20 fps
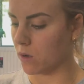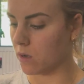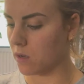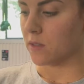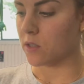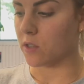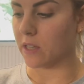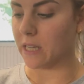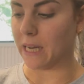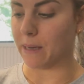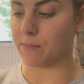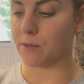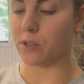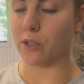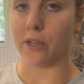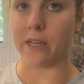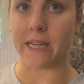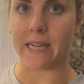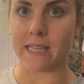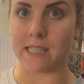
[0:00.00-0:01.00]
So the app's
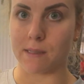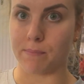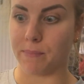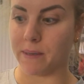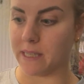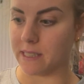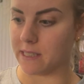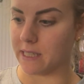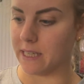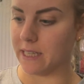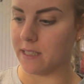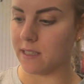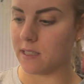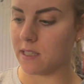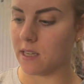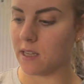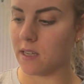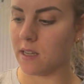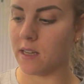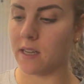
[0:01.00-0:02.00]
doing its
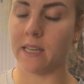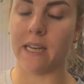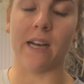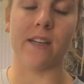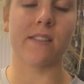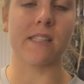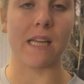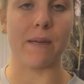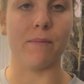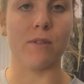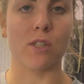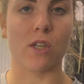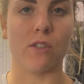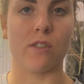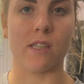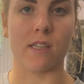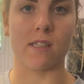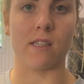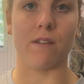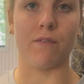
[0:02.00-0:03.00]
business. Now it's telling me to go
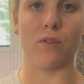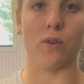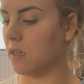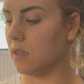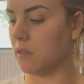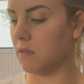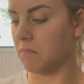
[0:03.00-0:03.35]
64.